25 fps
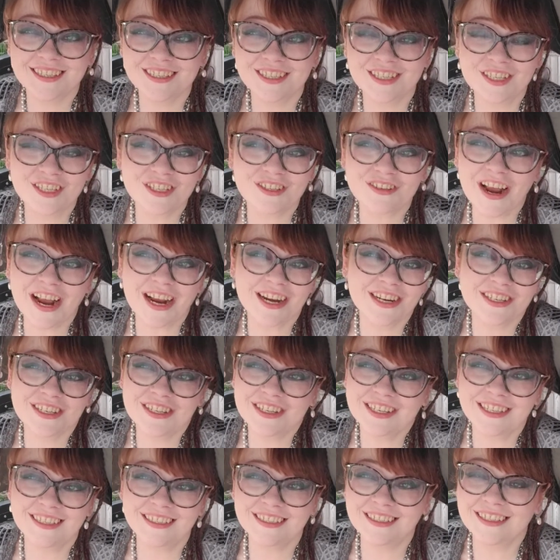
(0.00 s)

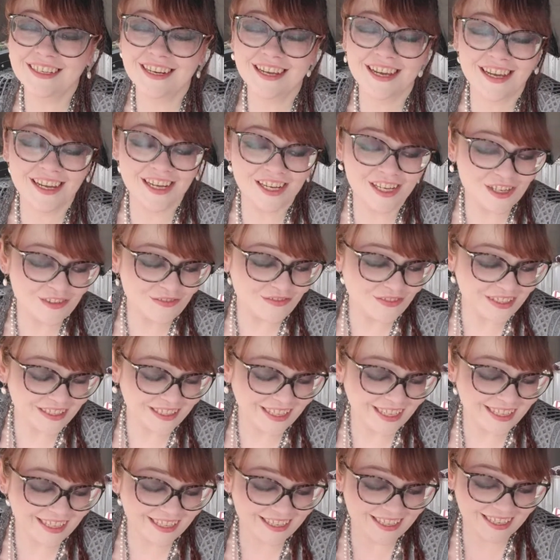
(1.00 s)
distraction
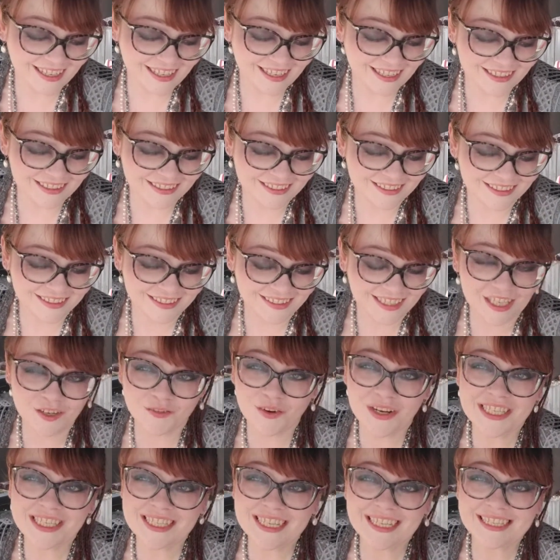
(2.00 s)
like
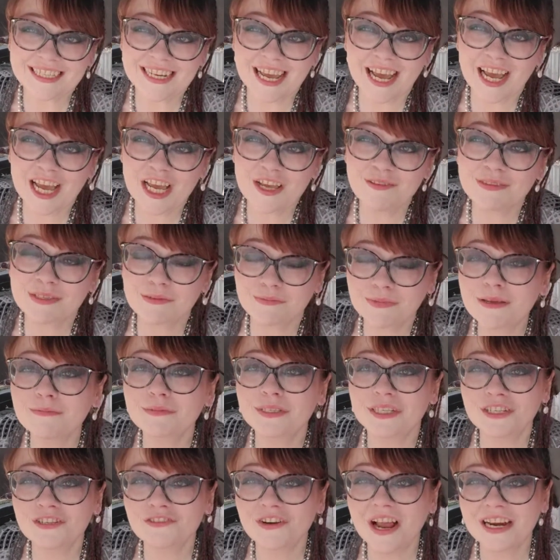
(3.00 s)
wasting time.
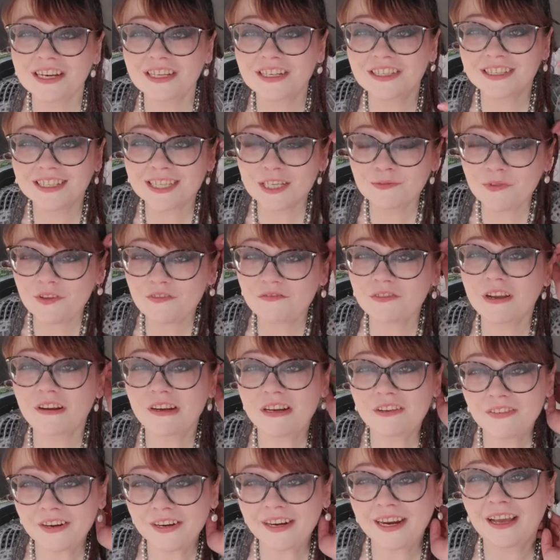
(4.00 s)
Sometimes distractions can be
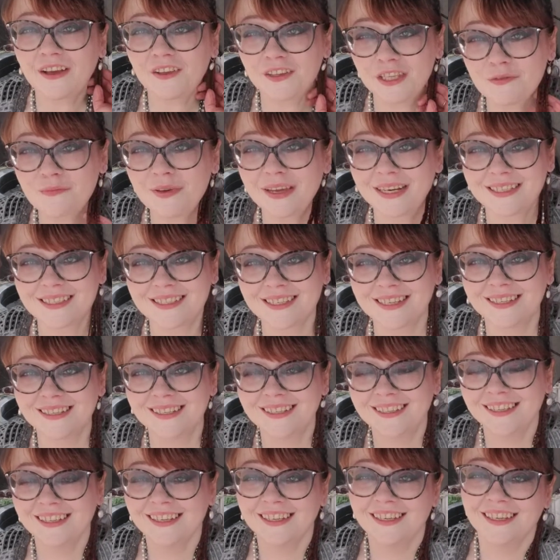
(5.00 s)
very, very healthy medicine.
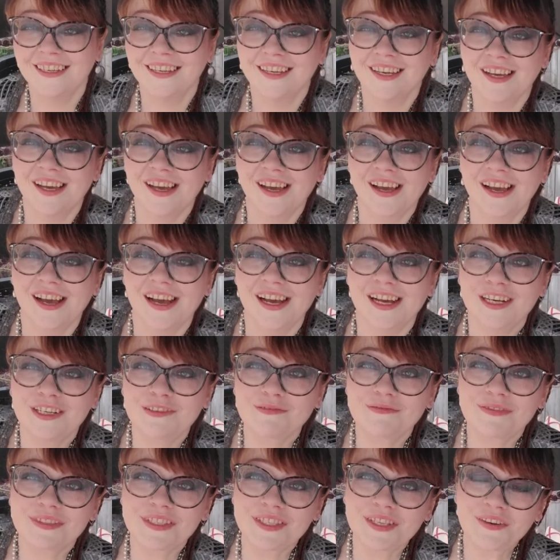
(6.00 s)

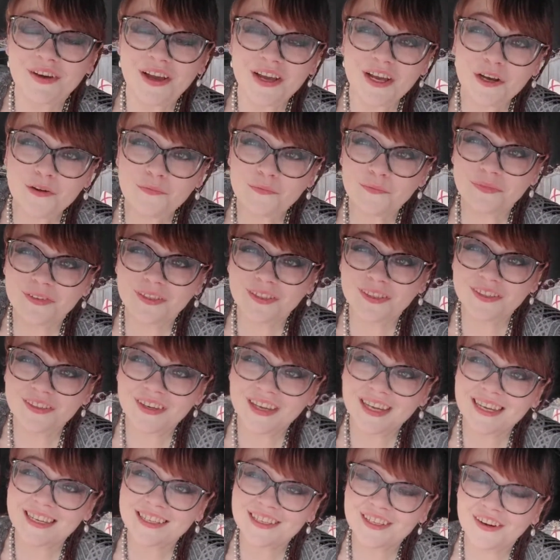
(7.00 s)
So I hope you
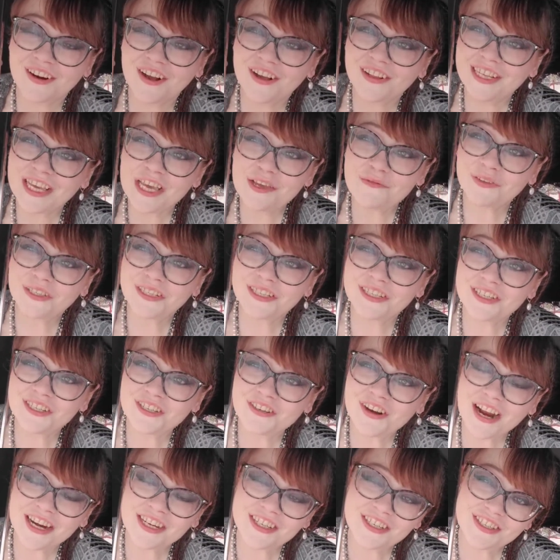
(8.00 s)
guys are all able to
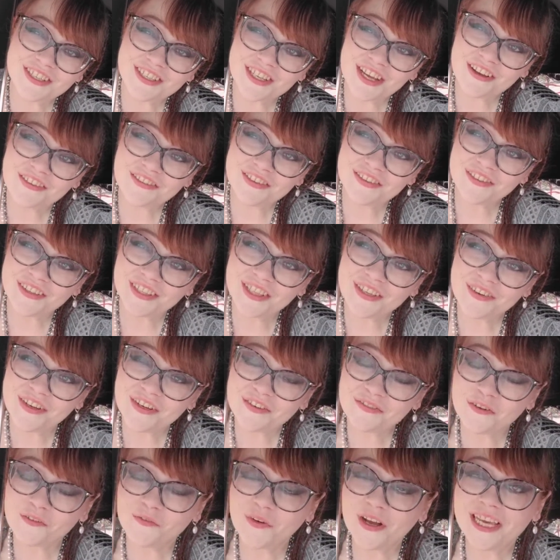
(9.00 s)
distract yourself in really
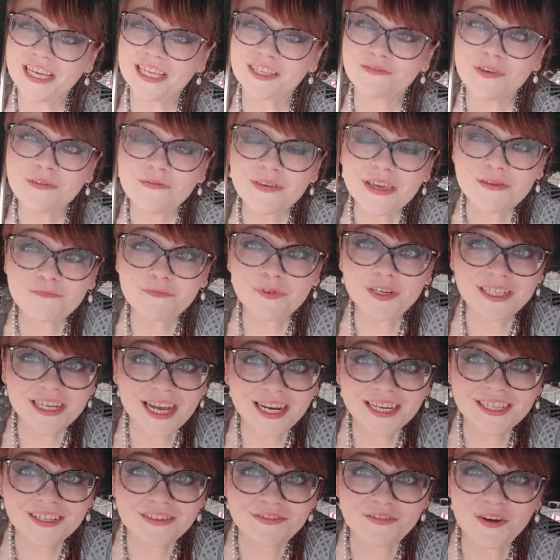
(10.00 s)
wonderful ways, maybe in
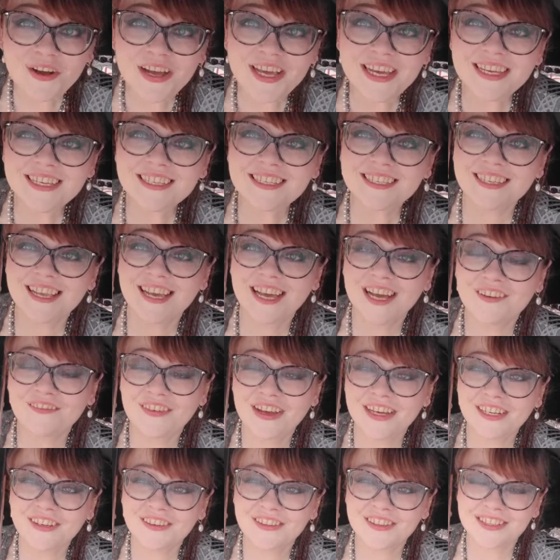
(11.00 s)
productive ways.
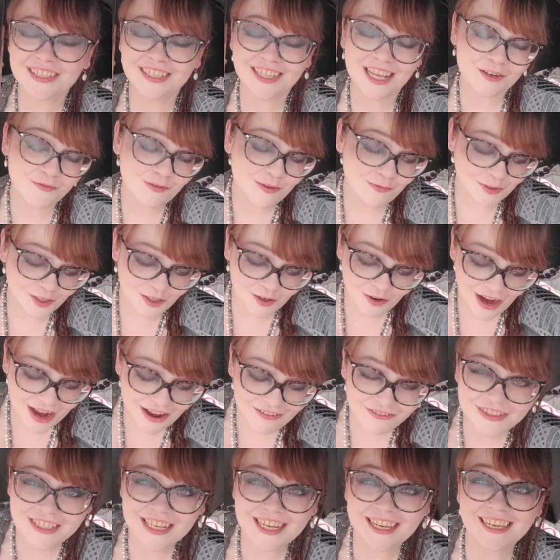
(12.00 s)
I know there's a lot of people
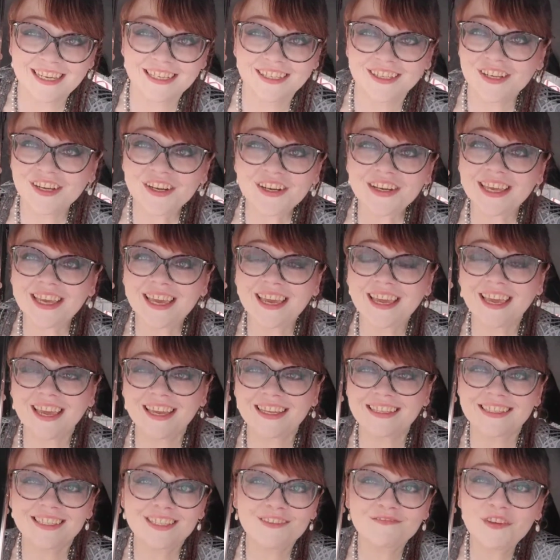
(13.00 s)
crafting and cooking,
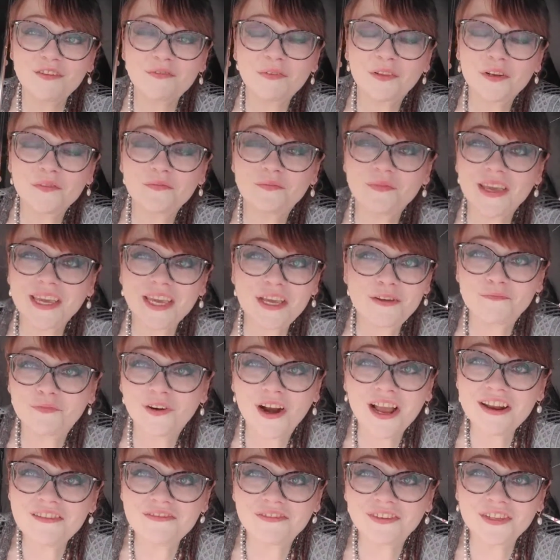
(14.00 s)
and some people are making
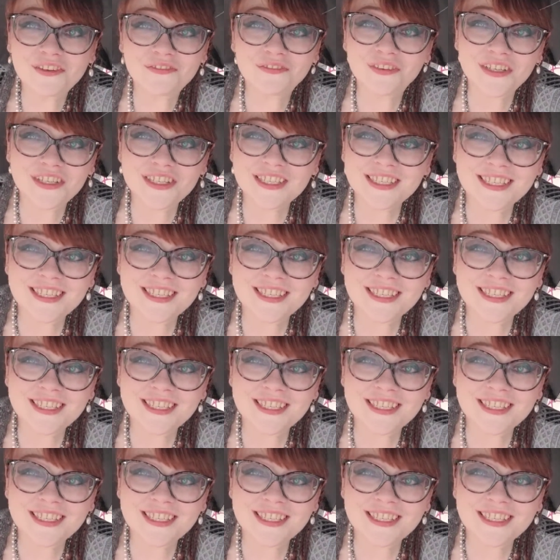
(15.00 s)
bread for the first